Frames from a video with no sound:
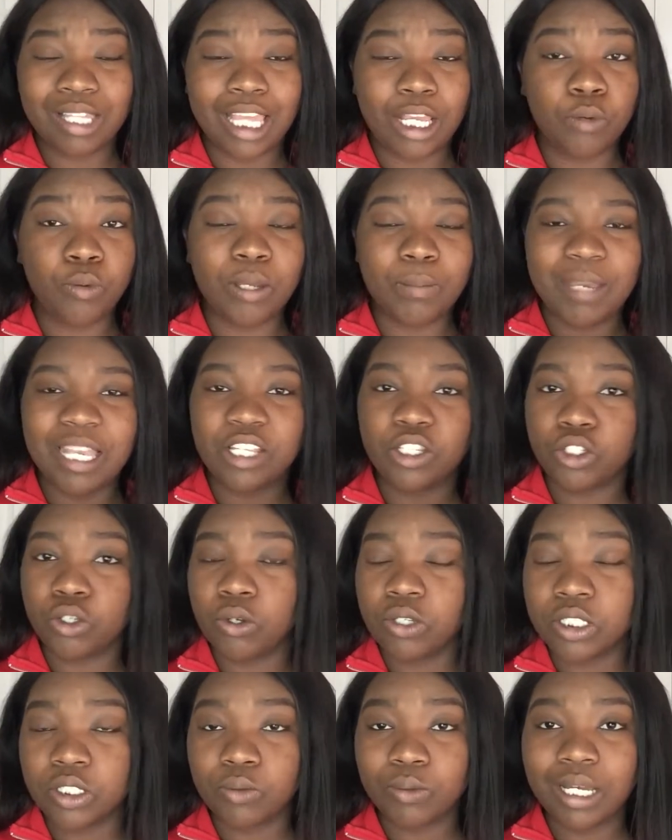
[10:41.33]
Like, we make
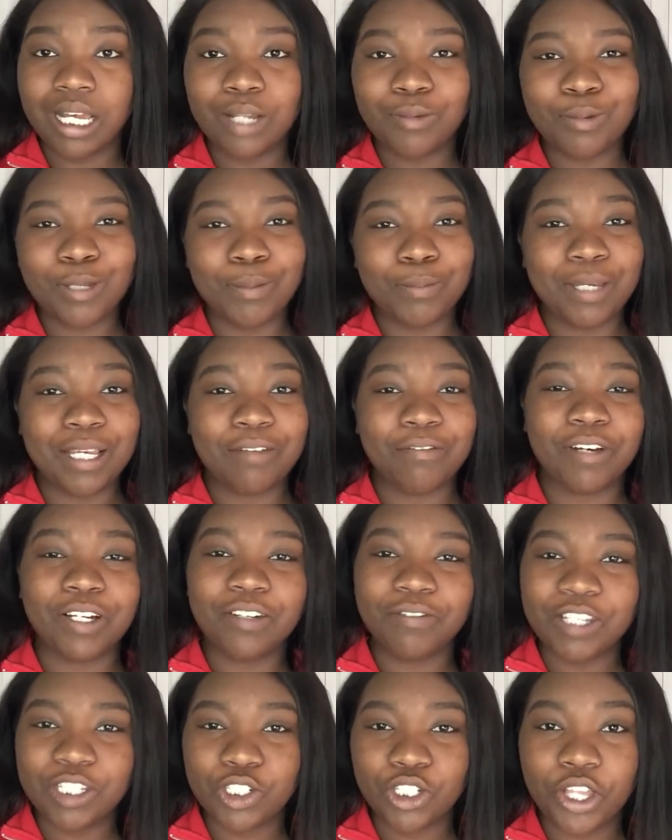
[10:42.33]
jokes around, we make
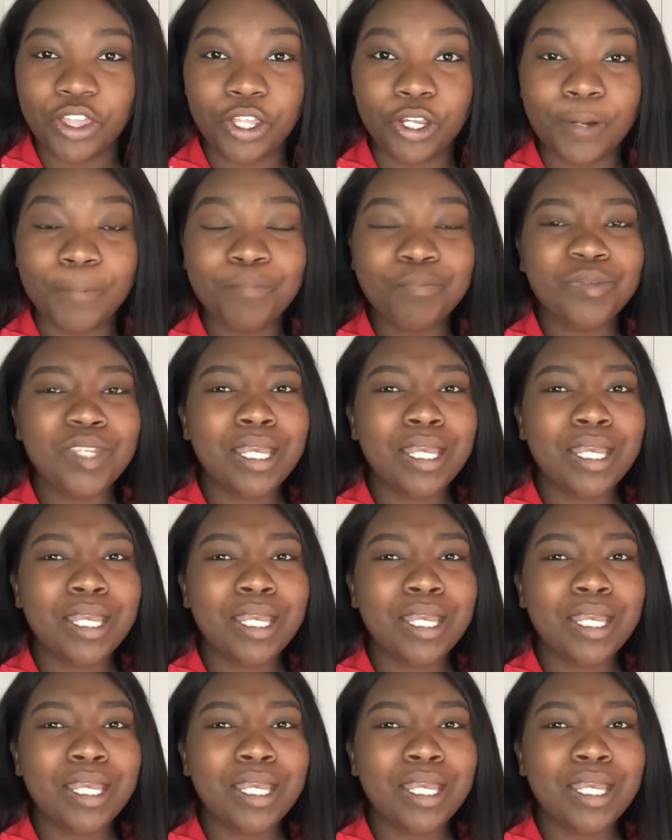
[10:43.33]
fun of each other,